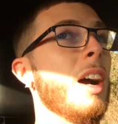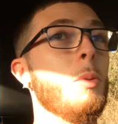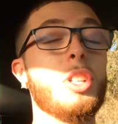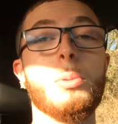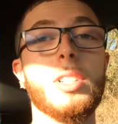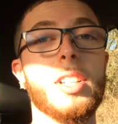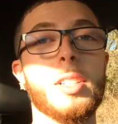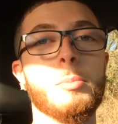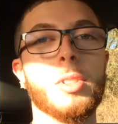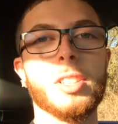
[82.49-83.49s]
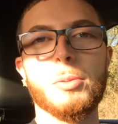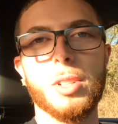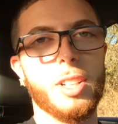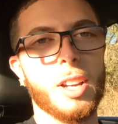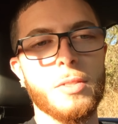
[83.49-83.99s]
I wish we did, but
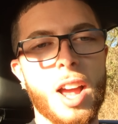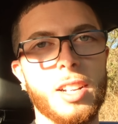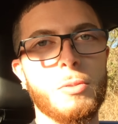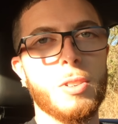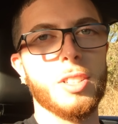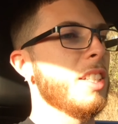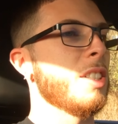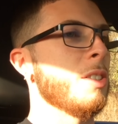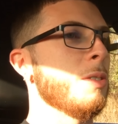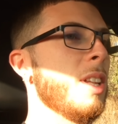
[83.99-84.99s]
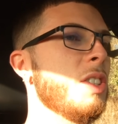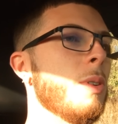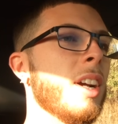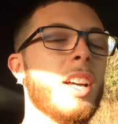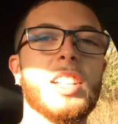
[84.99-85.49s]
we only have 91, so that's
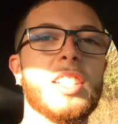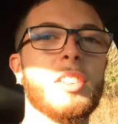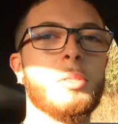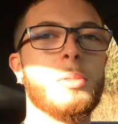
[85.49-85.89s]
what I gotta settle